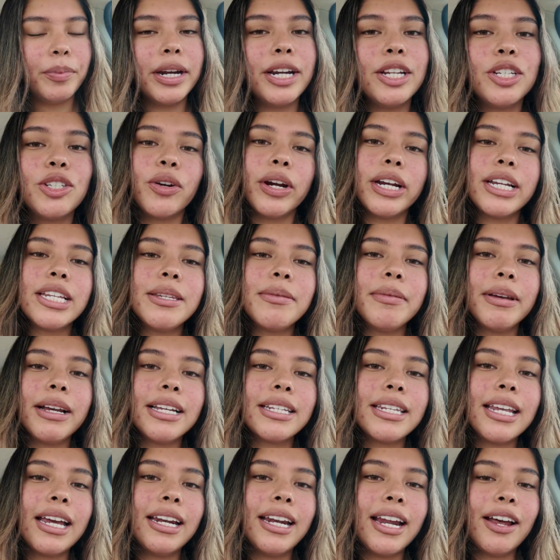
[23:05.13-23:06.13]
But it's crazy
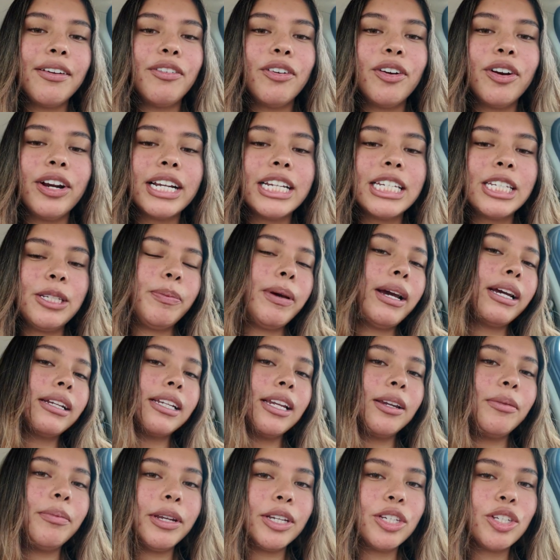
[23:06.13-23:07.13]
because I never
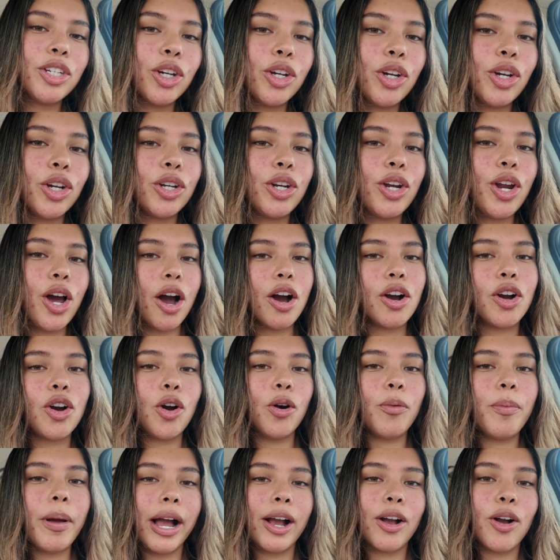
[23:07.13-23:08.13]
expected me to not
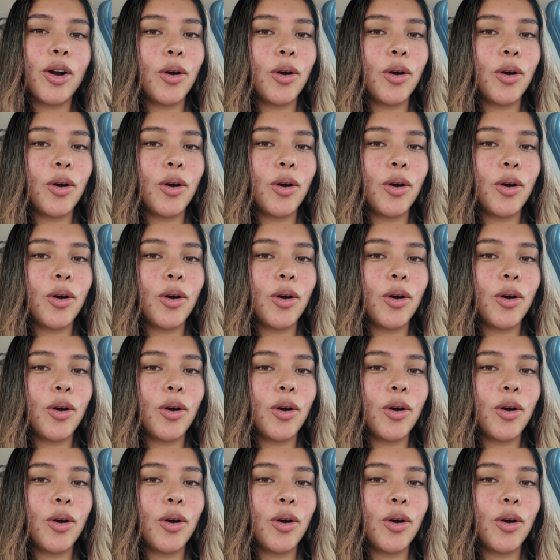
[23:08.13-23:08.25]
go back